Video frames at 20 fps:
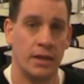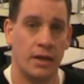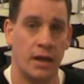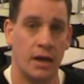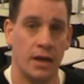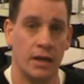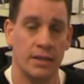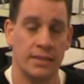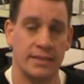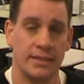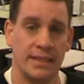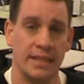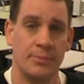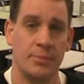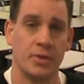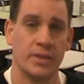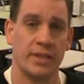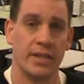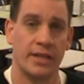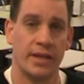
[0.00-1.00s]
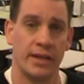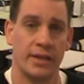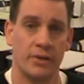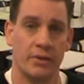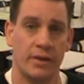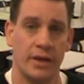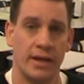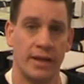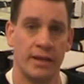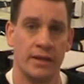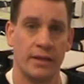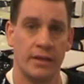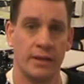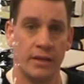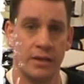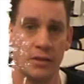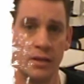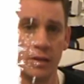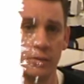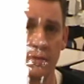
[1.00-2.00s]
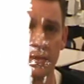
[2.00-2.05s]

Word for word: Uh, it's an ebook that I created along